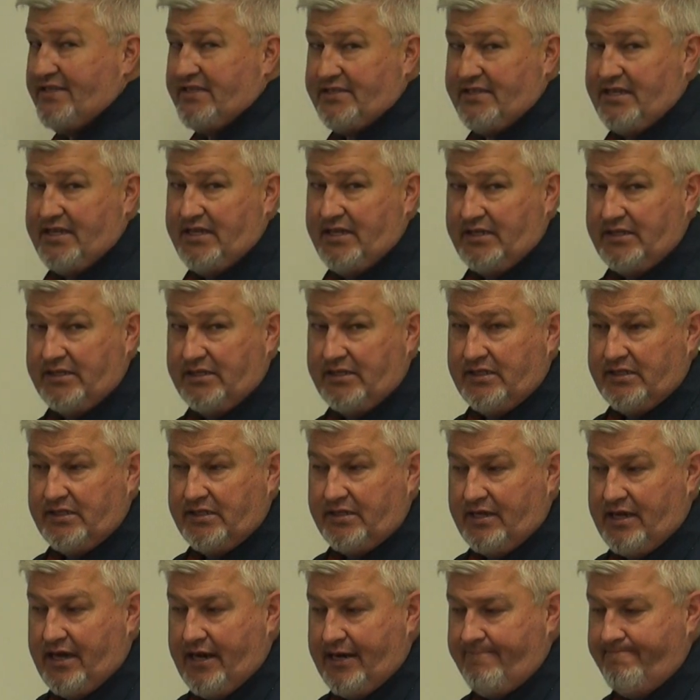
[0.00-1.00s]
easy.
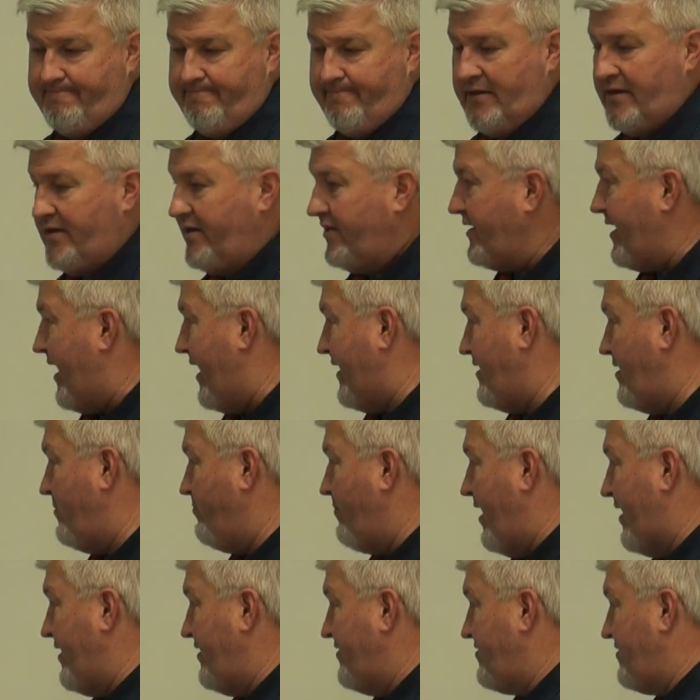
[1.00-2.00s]
Okay? 90
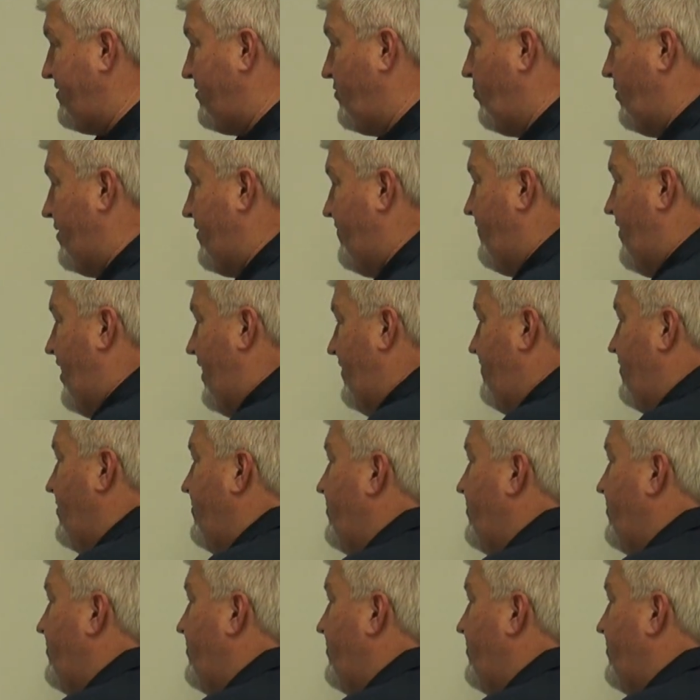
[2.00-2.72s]
minus 25.